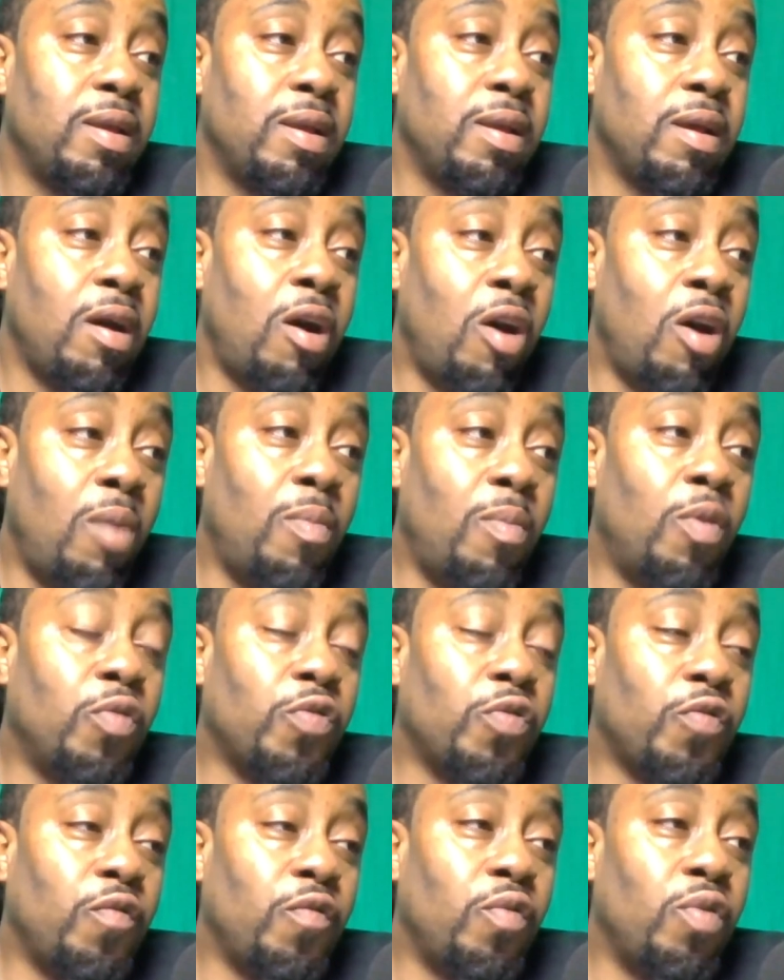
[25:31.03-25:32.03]
almost
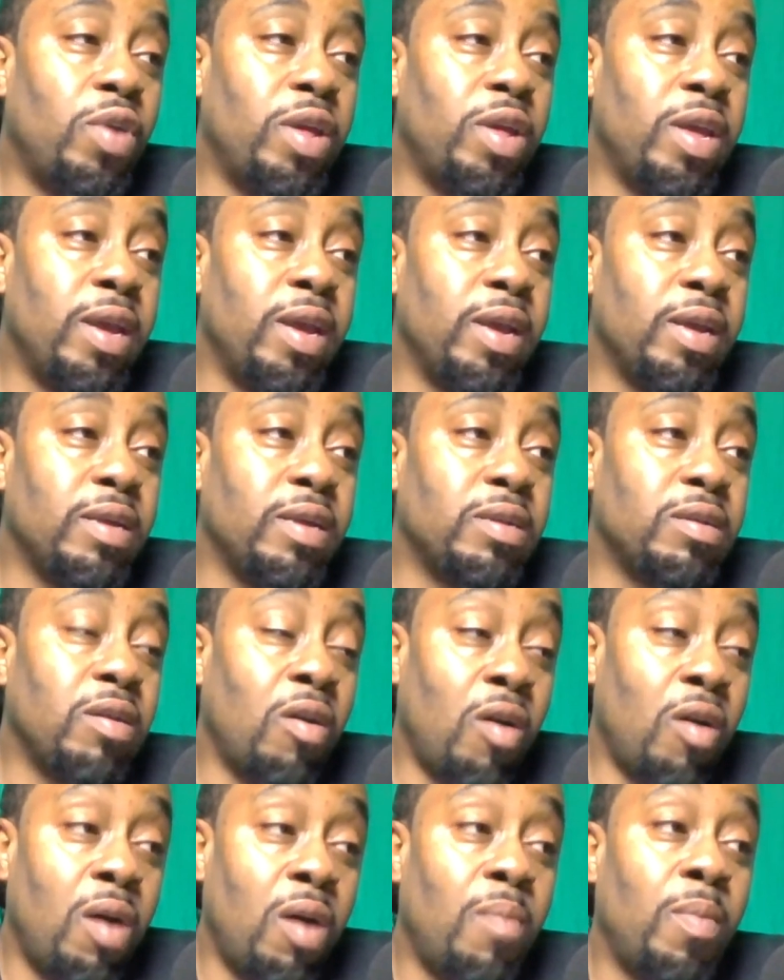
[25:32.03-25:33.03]
4 years,
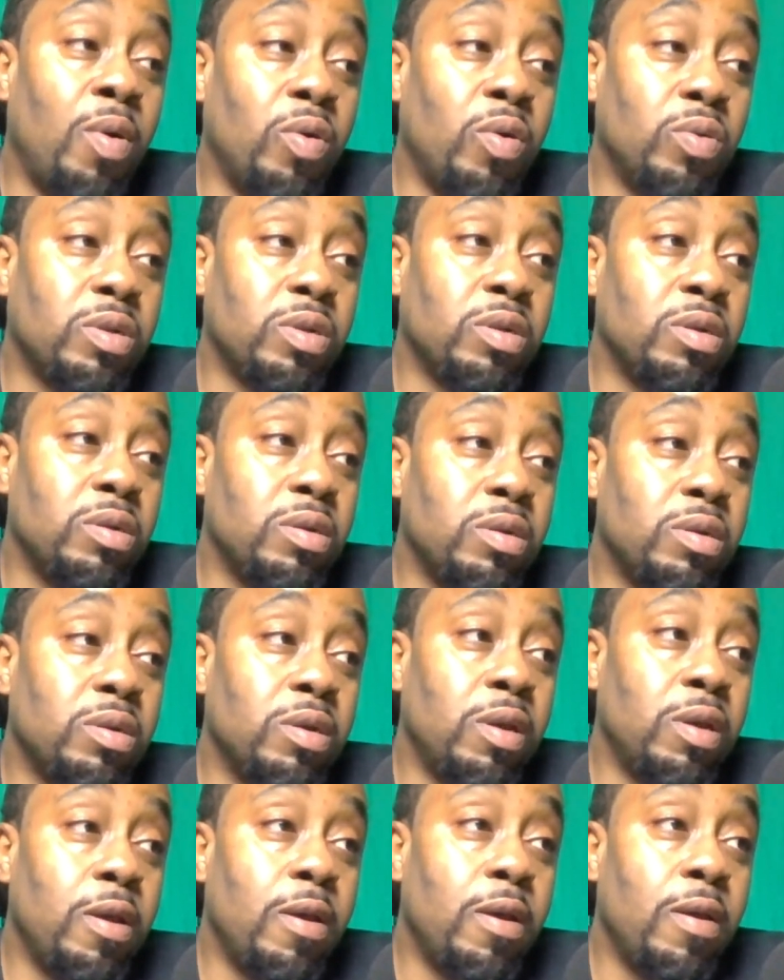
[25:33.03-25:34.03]
almost
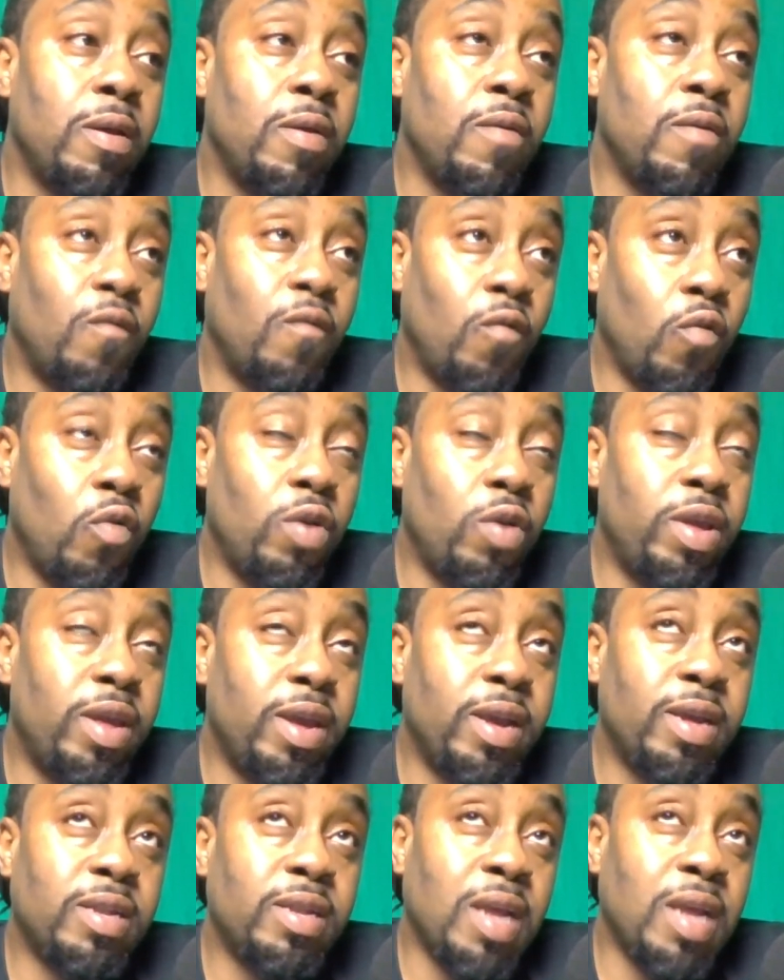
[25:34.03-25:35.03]
4
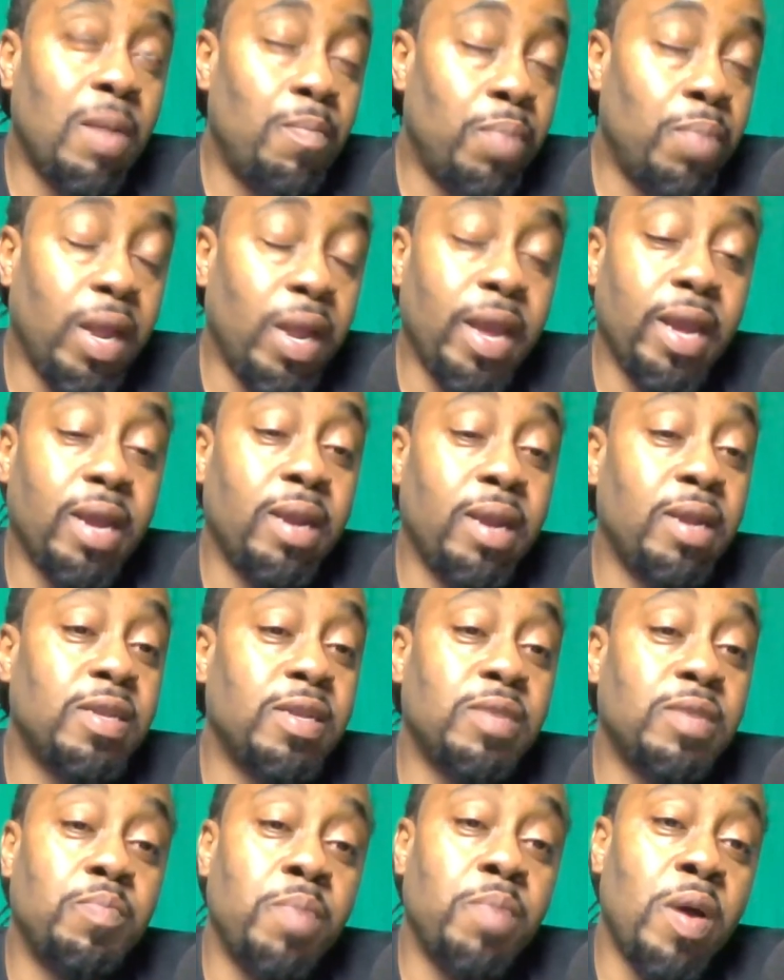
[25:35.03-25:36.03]
years. I blink and it's
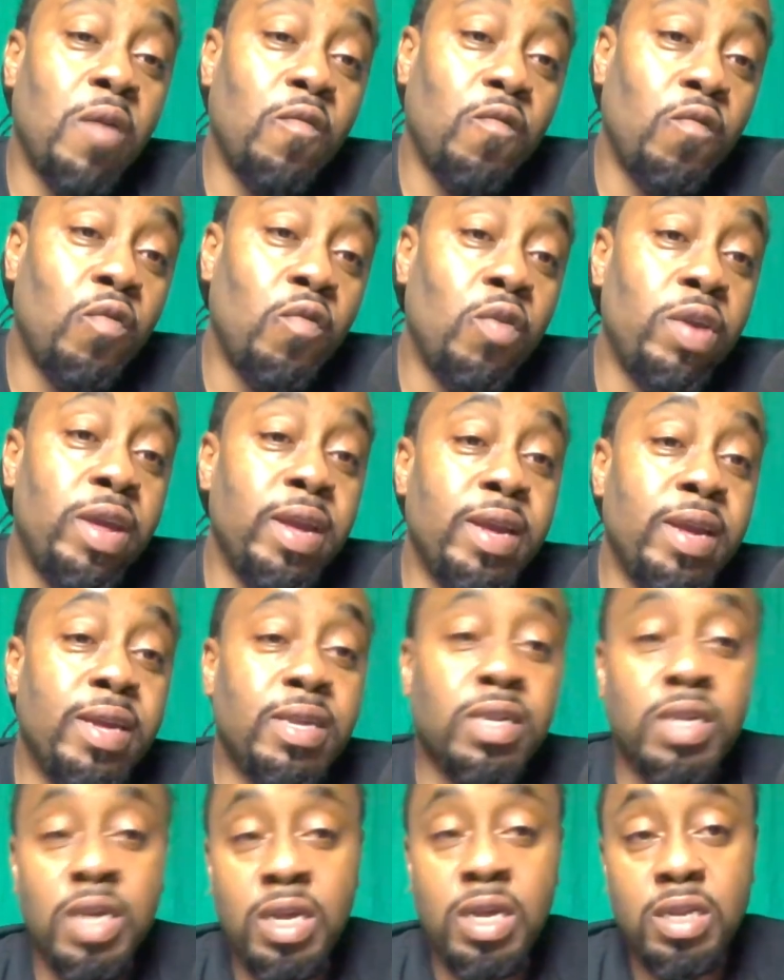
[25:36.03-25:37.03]
about 4 years
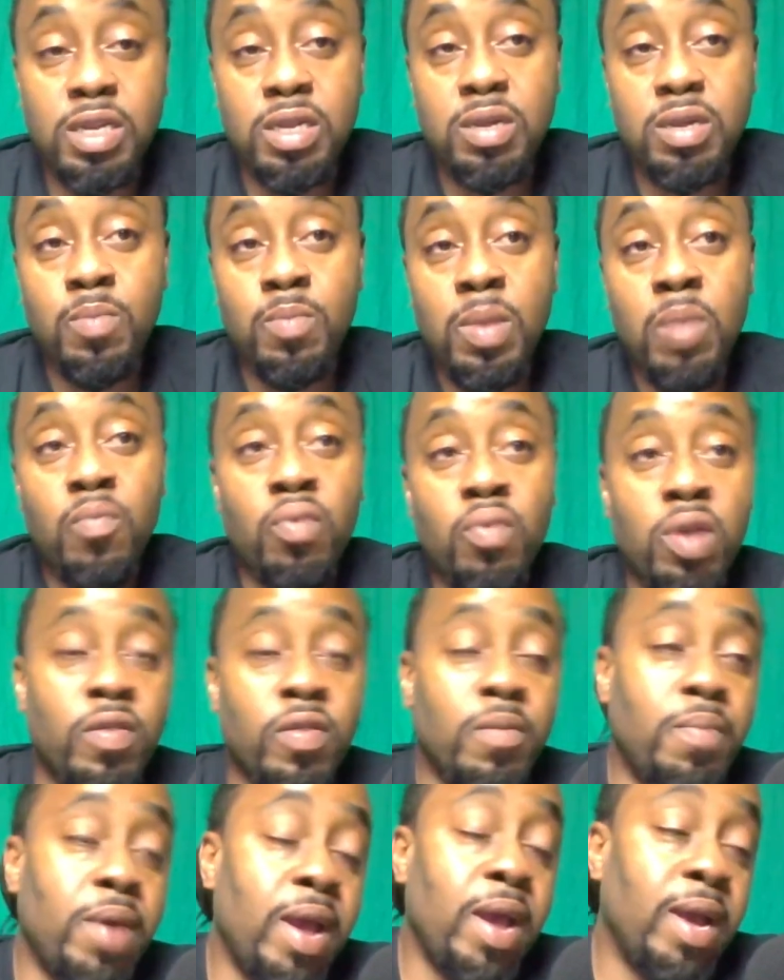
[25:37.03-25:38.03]
since my brother
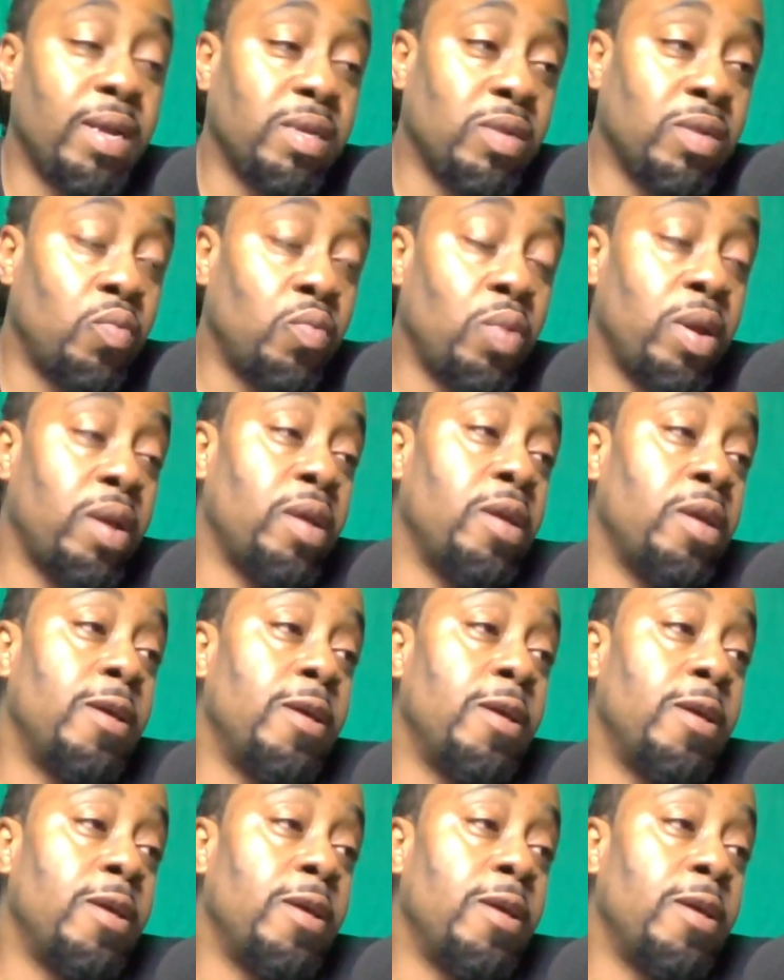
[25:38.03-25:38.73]
passed away.